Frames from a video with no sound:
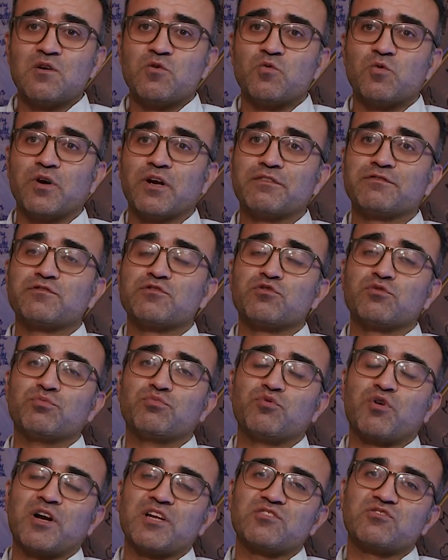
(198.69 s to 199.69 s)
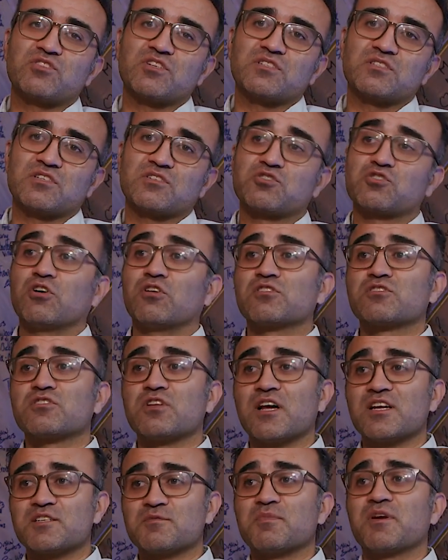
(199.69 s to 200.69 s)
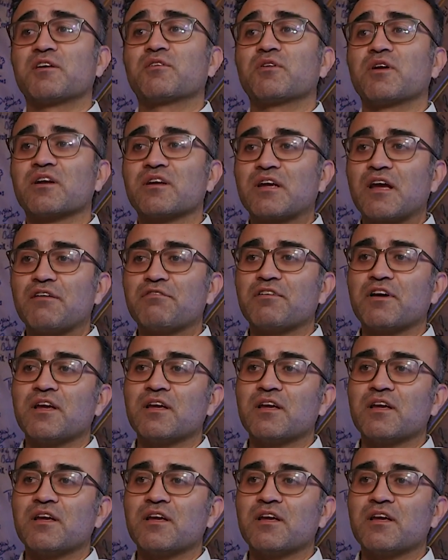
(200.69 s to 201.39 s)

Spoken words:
We have 2 branches. It's called Slice Bakery and Cafe.